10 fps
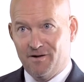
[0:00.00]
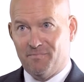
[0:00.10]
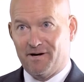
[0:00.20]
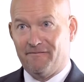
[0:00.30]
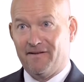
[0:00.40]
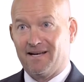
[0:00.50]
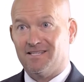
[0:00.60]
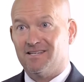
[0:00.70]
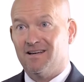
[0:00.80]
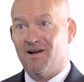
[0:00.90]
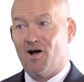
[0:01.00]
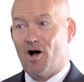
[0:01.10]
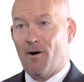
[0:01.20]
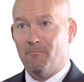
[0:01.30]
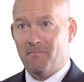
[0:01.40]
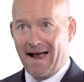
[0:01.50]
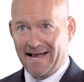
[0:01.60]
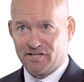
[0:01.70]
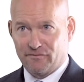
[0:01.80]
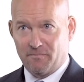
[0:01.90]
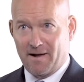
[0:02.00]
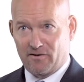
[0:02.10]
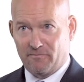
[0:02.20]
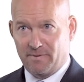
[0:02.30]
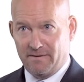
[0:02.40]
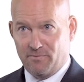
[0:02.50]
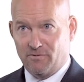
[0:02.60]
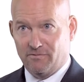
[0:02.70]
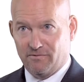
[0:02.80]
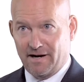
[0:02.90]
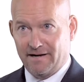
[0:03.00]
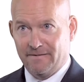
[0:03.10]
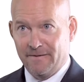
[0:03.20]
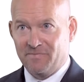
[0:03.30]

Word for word: but affects a massive amount of people, right?